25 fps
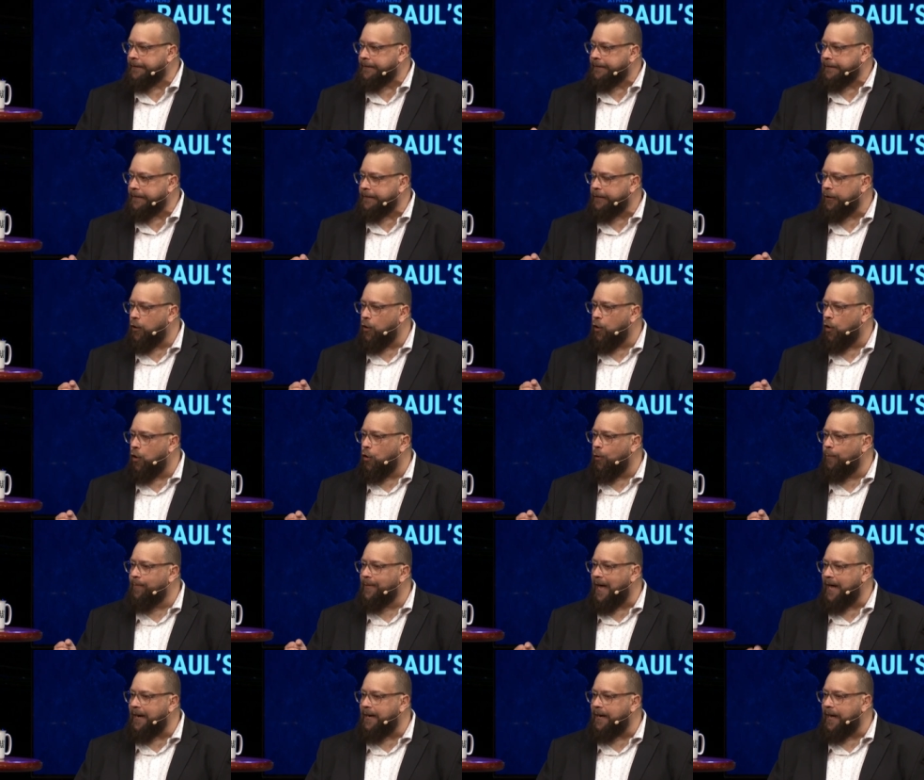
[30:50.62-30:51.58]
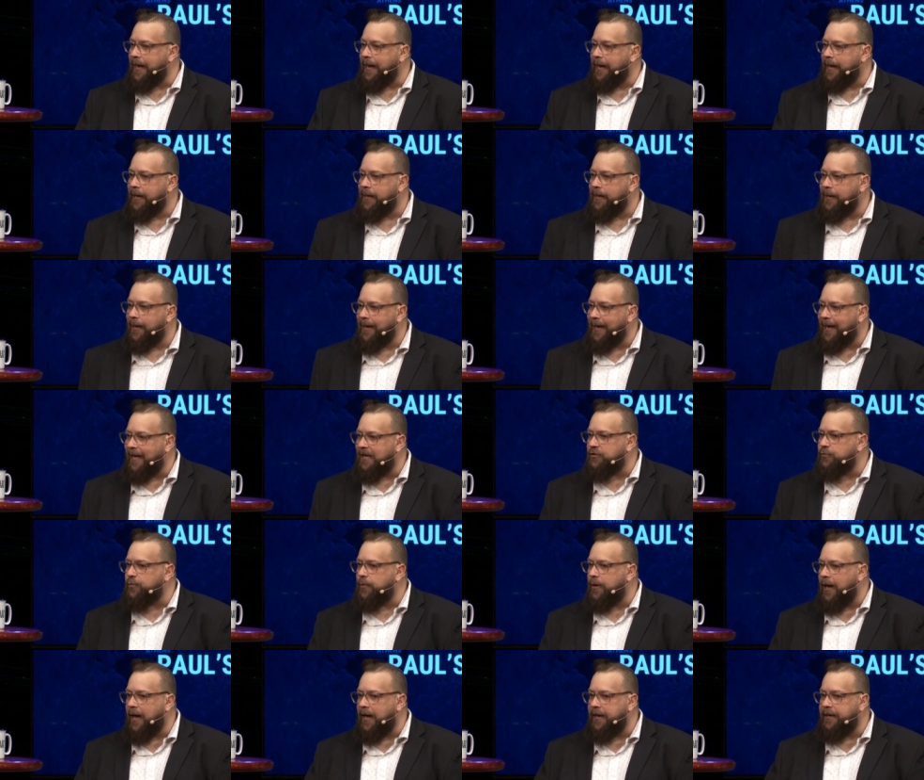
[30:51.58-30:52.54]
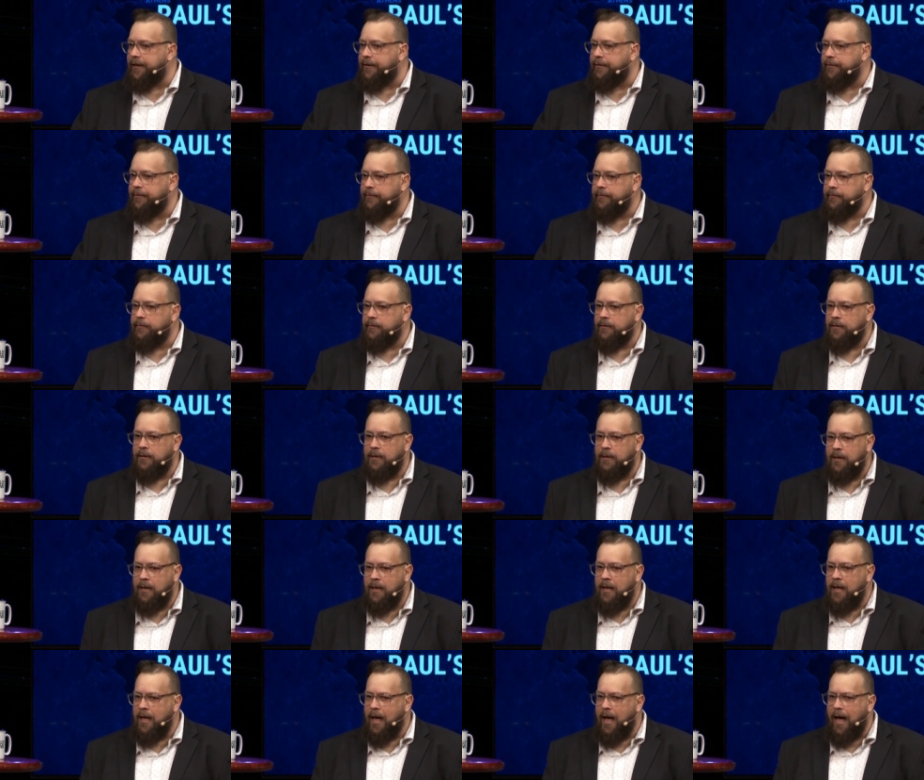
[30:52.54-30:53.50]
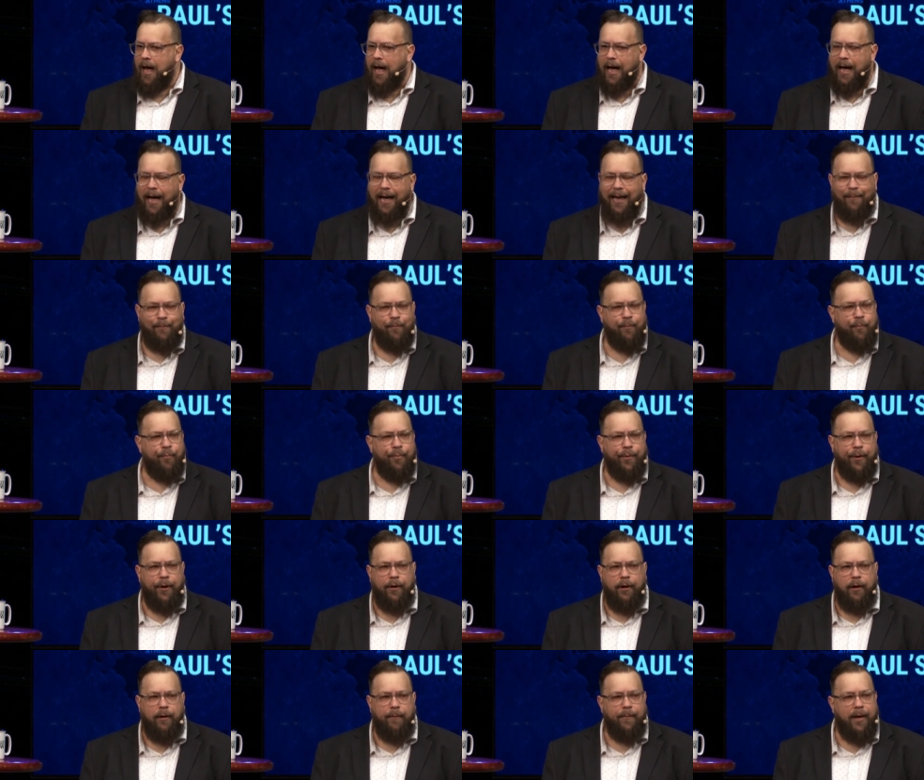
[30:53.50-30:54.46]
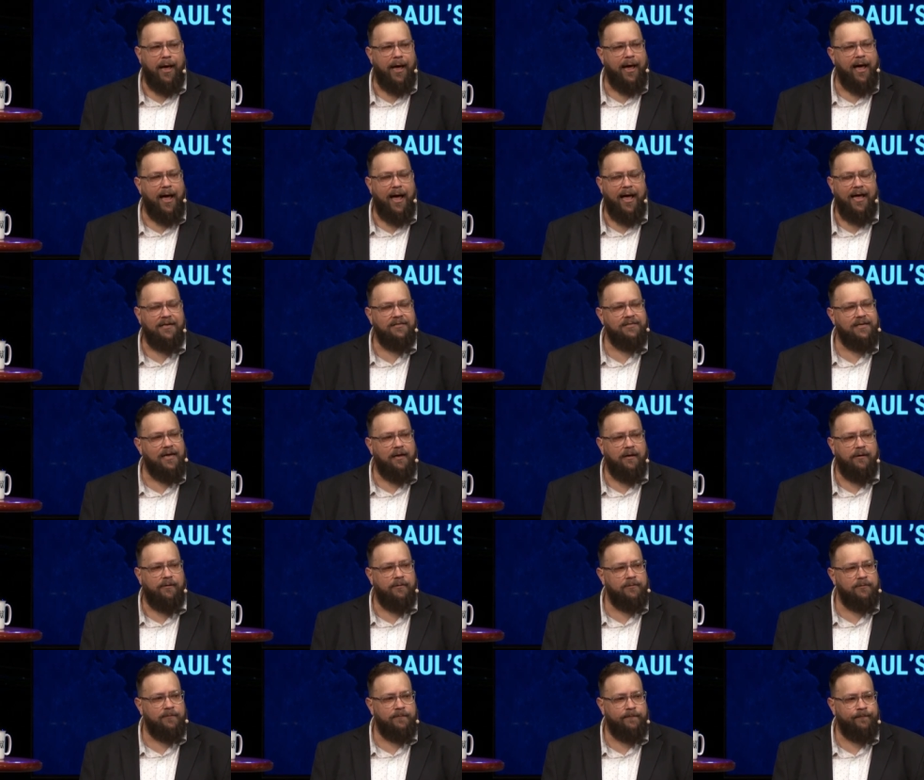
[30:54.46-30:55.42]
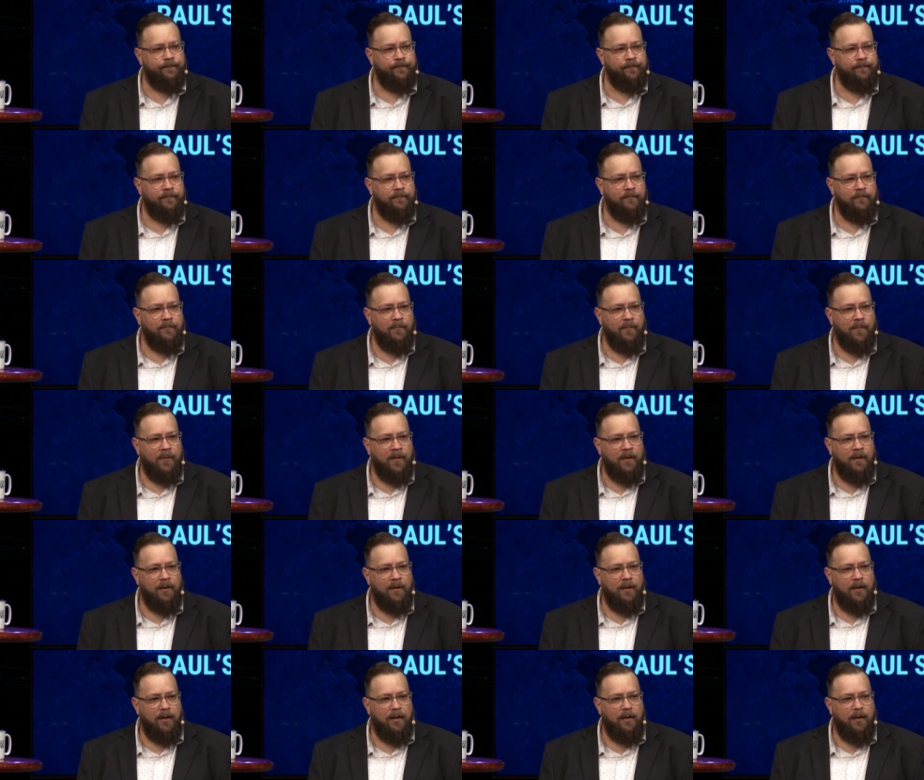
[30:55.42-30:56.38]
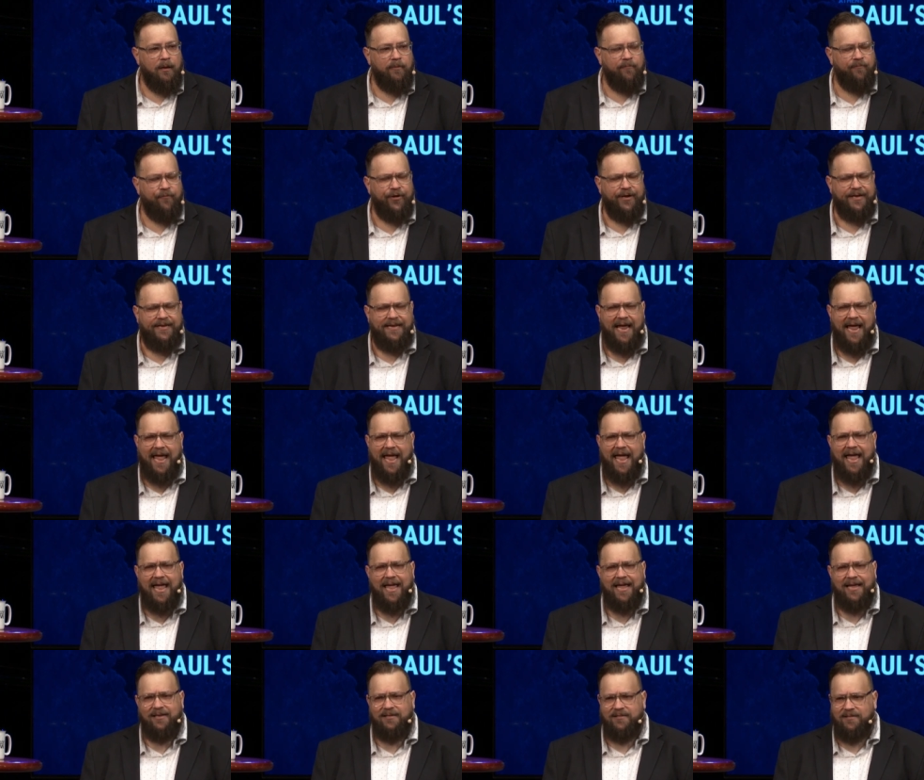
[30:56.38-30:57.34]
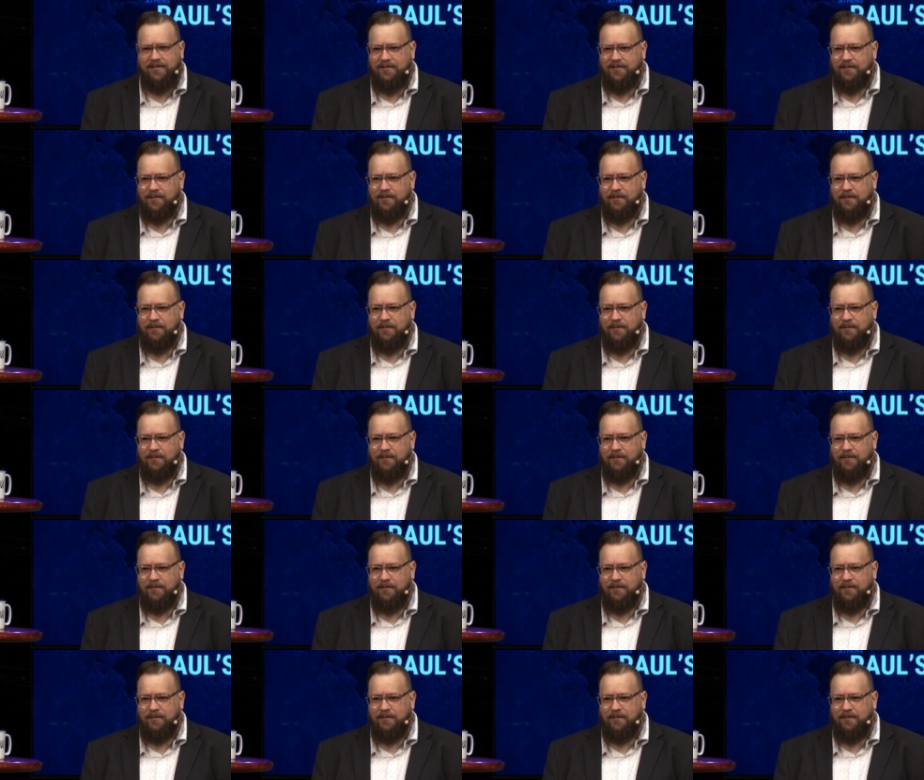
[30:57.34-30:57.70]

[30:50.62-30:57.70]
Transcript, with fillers: I go home that night, and guess what I do? I bawl my eyes out for days.